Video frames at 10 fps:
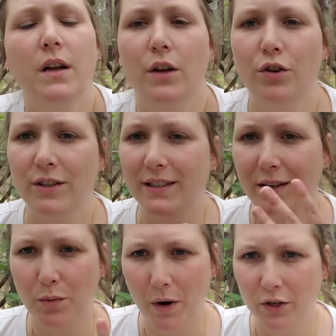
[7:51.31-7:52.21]
You just
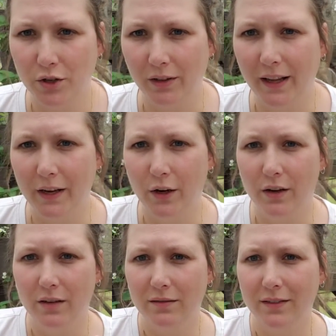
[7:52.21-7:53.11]
need to watch
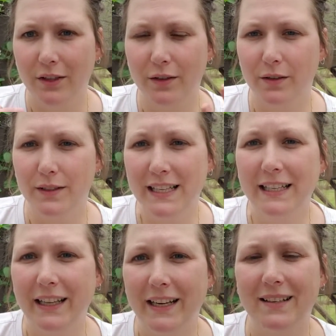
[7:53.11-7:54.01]
your
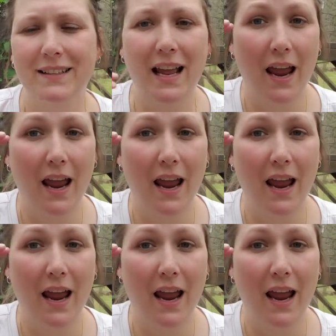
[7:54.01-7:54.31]
seedlings